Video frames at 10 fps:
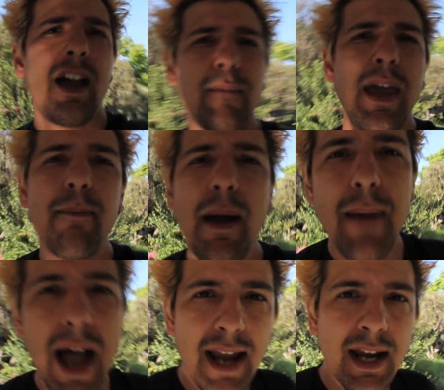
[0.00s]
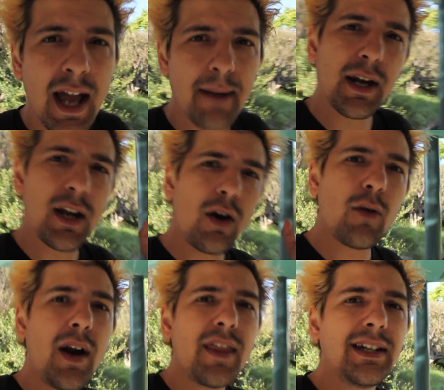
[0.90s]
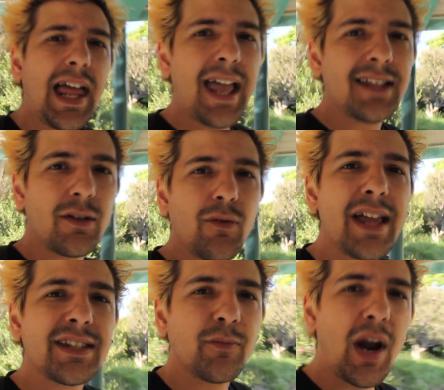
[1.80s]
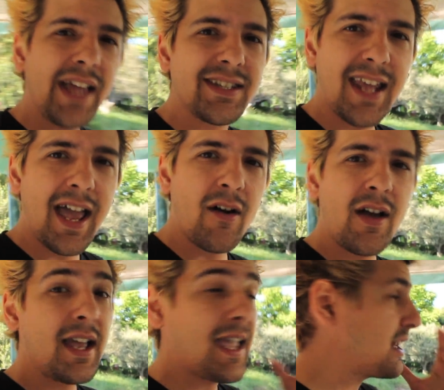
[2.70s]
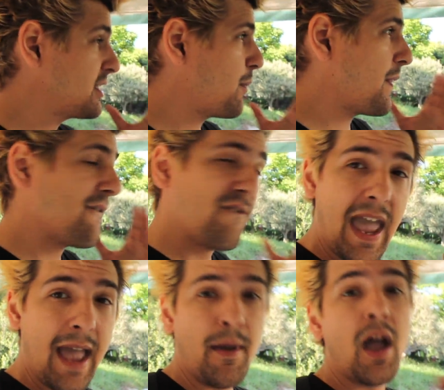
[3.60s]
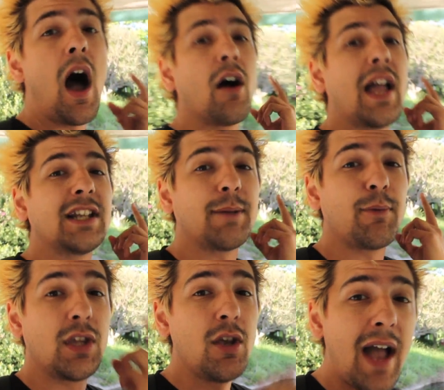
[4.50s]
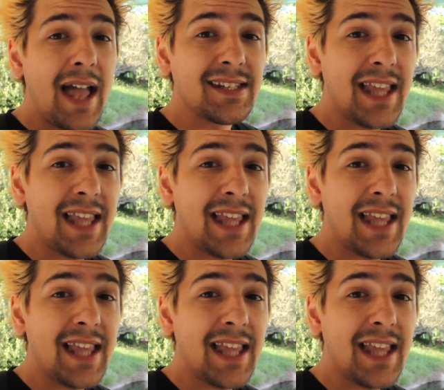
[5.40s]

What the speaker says: I've made up my mind, I'm gonna go to one of the lands and ride some rides now, catch up with the fam. I'll catch up with you guys